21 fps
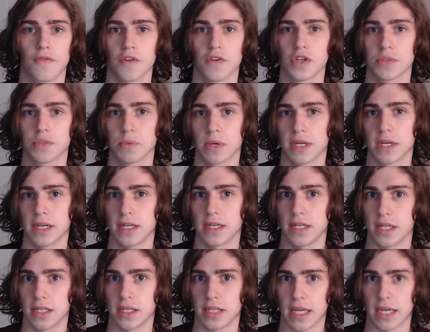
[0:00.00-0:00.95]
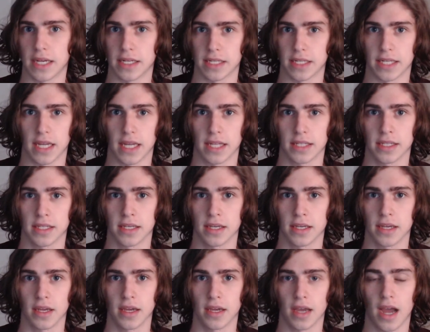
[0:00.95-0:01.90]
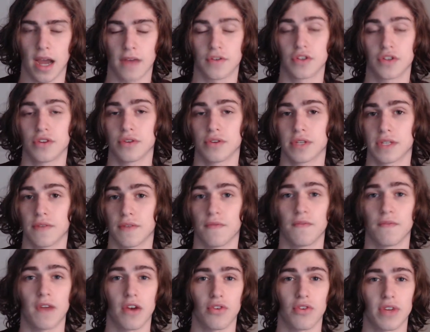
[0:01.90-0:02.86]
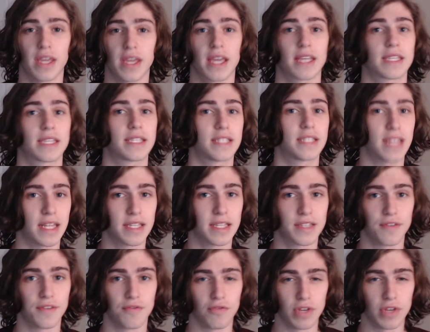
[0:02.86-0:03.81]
first we're gonna need a data set. After doing some very extensive